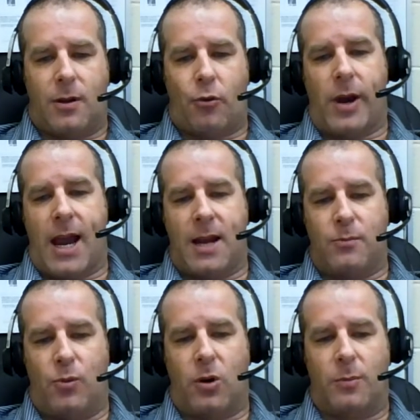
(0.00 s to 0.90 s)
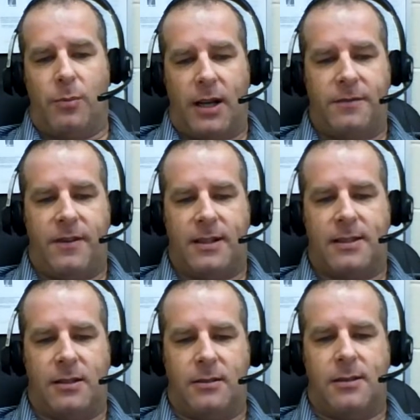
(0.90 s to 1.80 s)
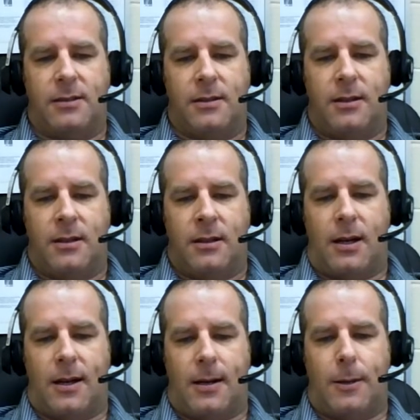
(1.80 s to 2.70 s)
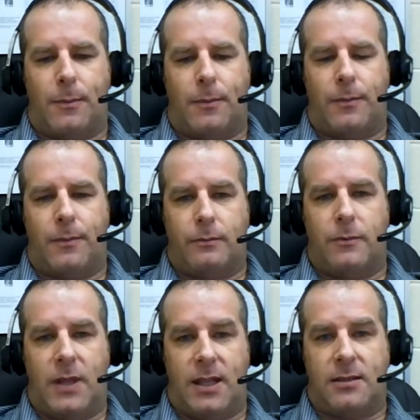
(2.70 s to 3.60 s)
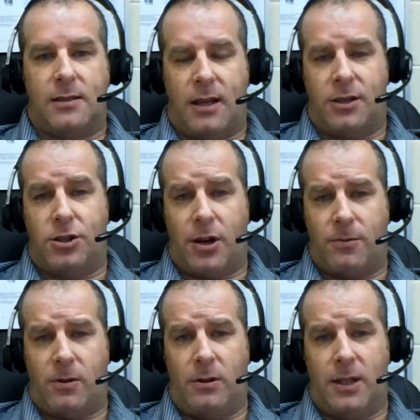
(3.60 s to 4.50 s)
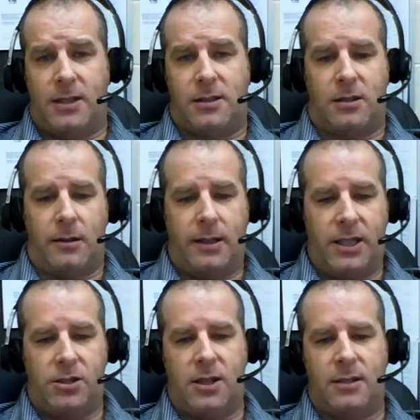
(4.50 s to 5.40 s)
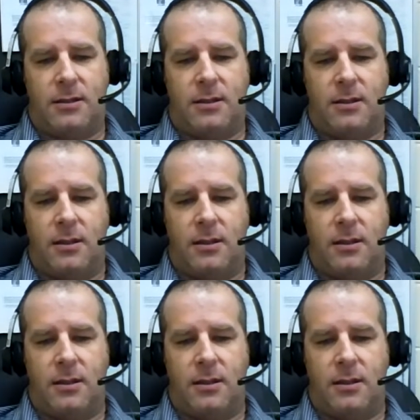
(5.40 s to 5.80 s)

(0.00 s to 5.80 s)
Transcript: create more blood vessels. This in general leads to lesions